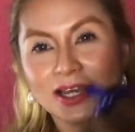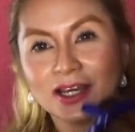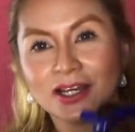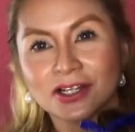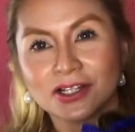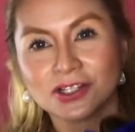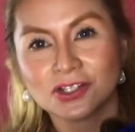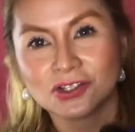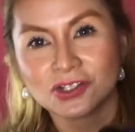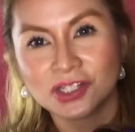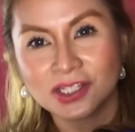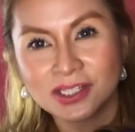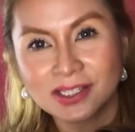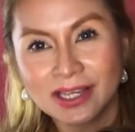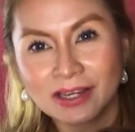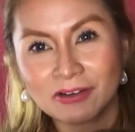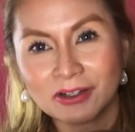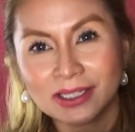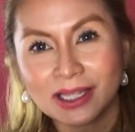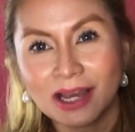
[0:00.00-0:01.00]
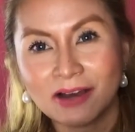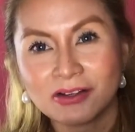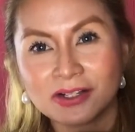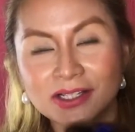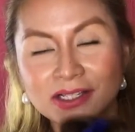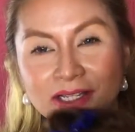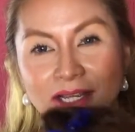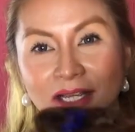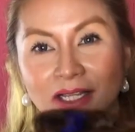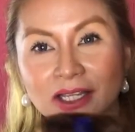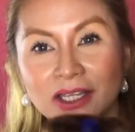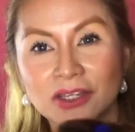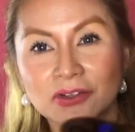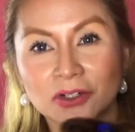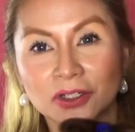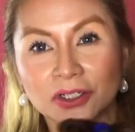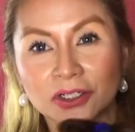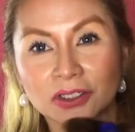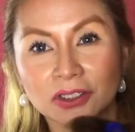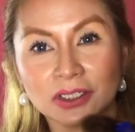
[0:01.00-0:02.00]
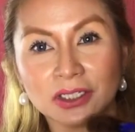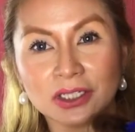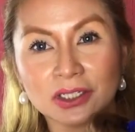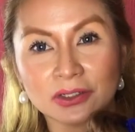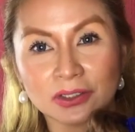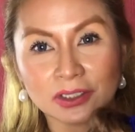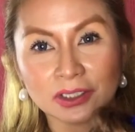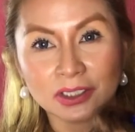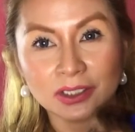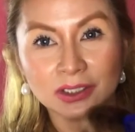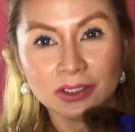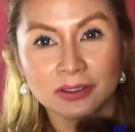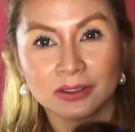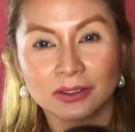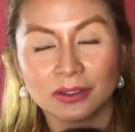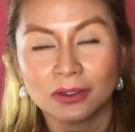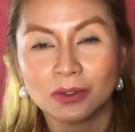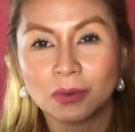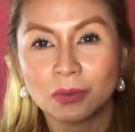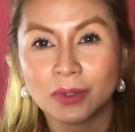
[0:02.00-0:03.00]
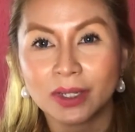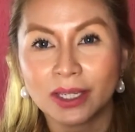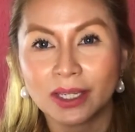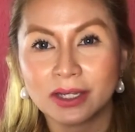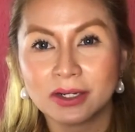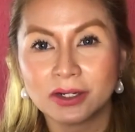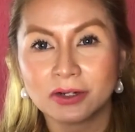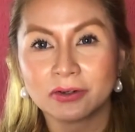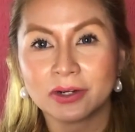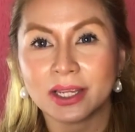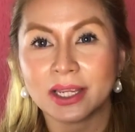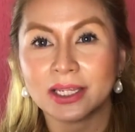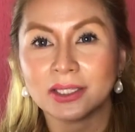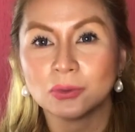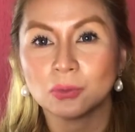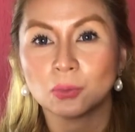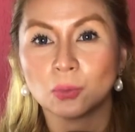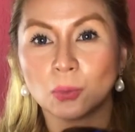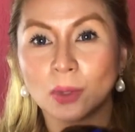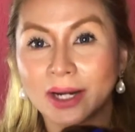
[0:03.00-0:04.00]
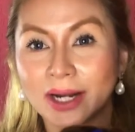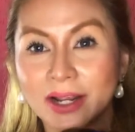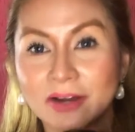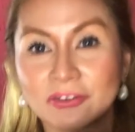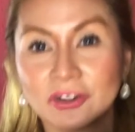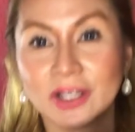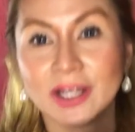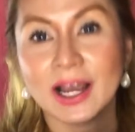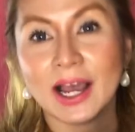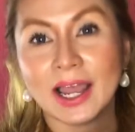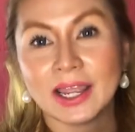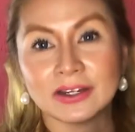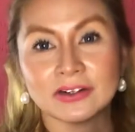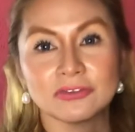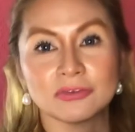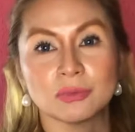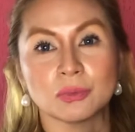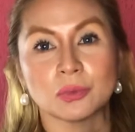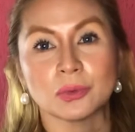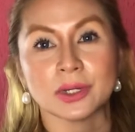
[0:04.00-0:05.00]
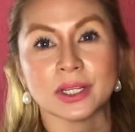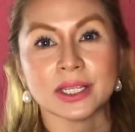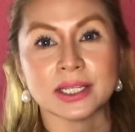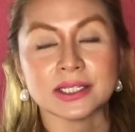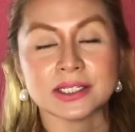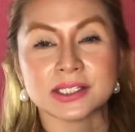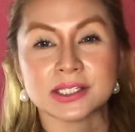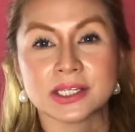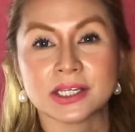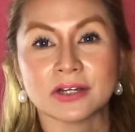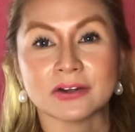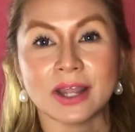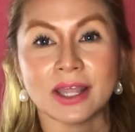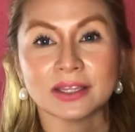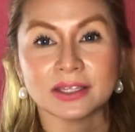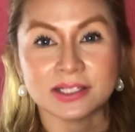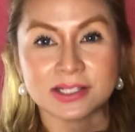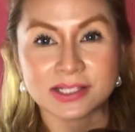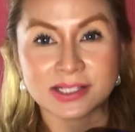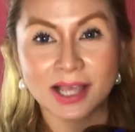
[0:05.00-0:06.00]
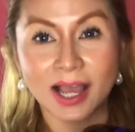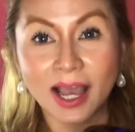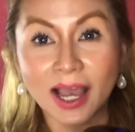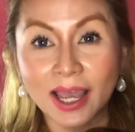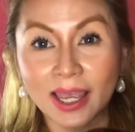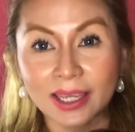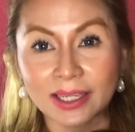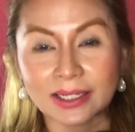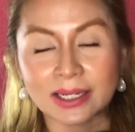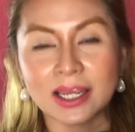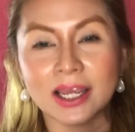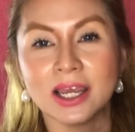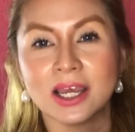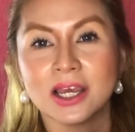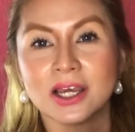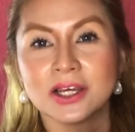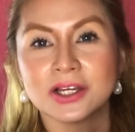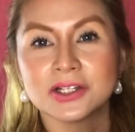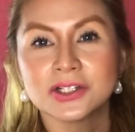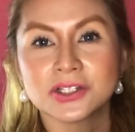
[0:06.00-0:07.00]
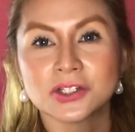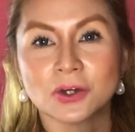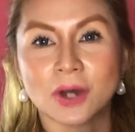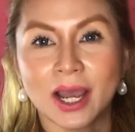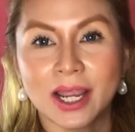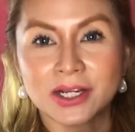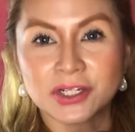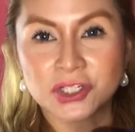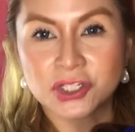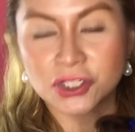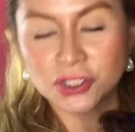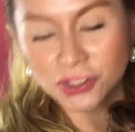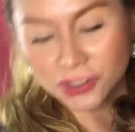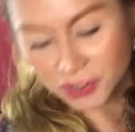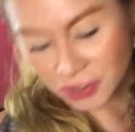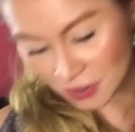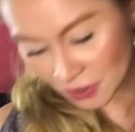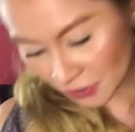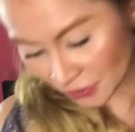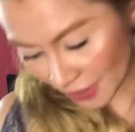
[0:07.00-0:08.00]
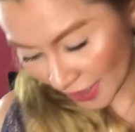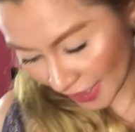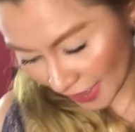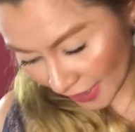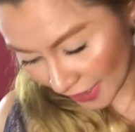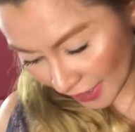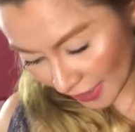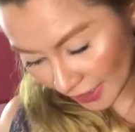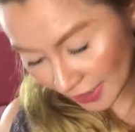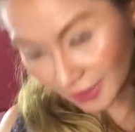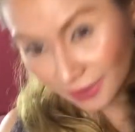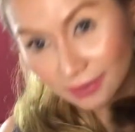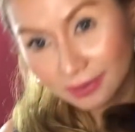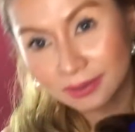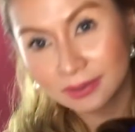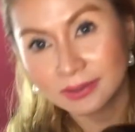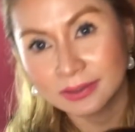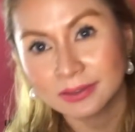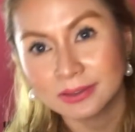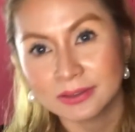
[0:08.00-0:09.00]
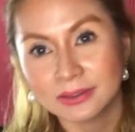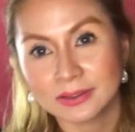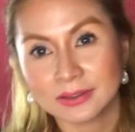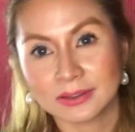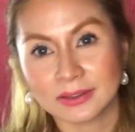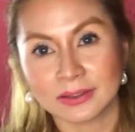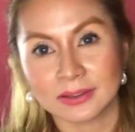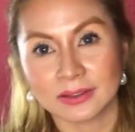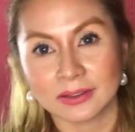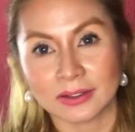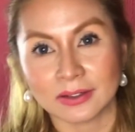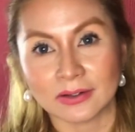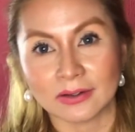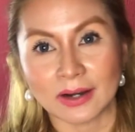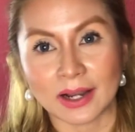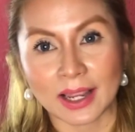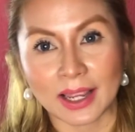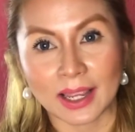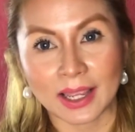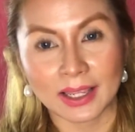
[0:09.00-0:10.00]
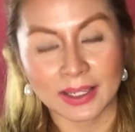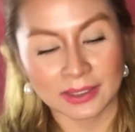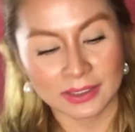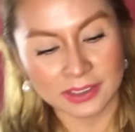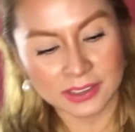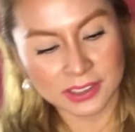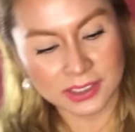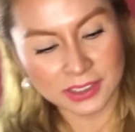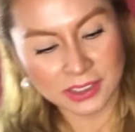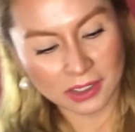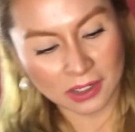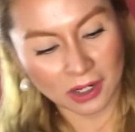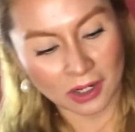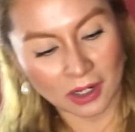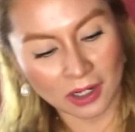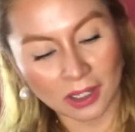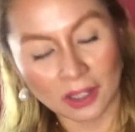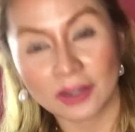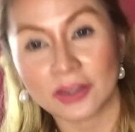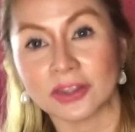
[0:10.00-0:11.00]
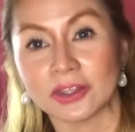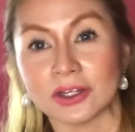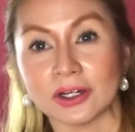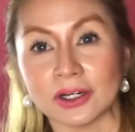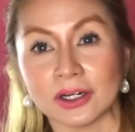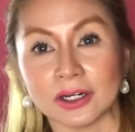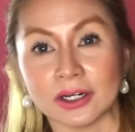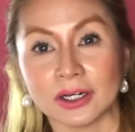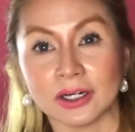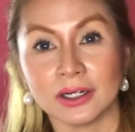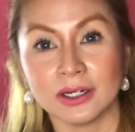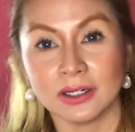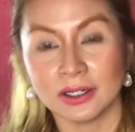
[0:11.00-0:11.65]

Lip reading: so just like what I was telling you earlier, we can create whatever kind of braids here at the side. So I choose to create, all right, this is called the